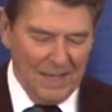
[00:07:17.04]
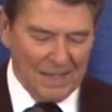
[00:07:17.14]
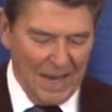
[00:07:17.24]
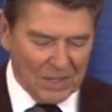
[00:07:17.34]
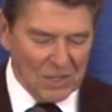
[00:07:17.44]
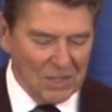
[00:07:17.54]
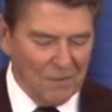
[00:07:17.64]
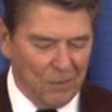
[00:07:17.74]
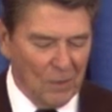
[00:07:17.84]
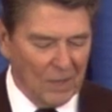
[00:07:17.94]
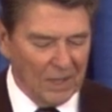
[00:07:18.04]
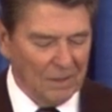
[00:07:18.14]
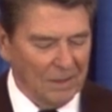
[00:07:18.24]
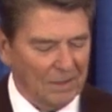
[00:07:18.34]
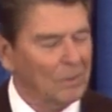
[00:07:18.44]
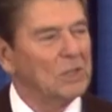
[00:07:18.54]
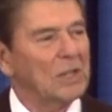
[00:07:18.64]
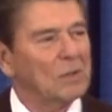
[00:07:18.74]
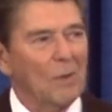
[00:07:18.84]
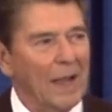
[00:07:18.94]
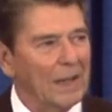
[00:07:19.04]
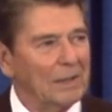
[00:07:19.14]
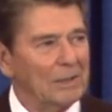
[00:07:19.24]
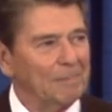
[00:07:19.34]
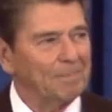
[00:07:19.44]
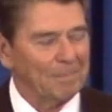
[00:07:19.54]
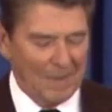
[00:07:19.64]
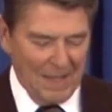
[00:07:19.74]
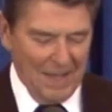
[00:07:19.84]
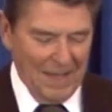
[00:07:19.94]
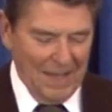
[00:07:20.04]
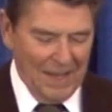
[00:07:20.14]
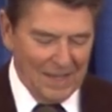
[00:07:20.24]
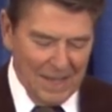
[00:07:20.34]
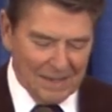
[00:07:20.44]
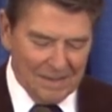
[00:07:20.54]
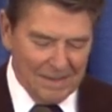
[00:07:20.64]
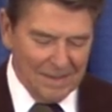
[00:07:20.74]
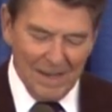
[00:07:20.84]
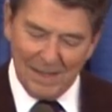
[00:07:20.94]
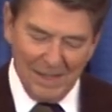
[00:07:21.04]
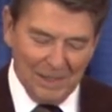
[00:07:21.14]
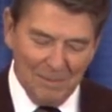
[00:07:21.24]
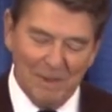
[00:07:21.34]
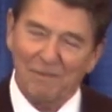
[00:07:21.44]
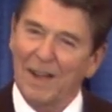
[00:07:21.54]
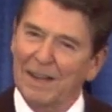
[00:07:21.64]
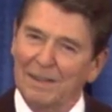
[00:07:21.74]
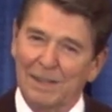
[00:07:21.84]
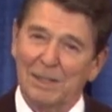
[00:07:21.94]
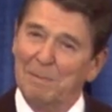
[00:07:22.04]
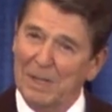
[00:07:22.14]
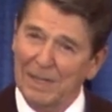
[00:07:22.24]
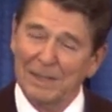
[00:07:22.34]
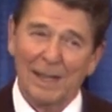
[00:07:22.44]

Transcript: Texas and Florida were just grand, and yet nothing could be finer than to be in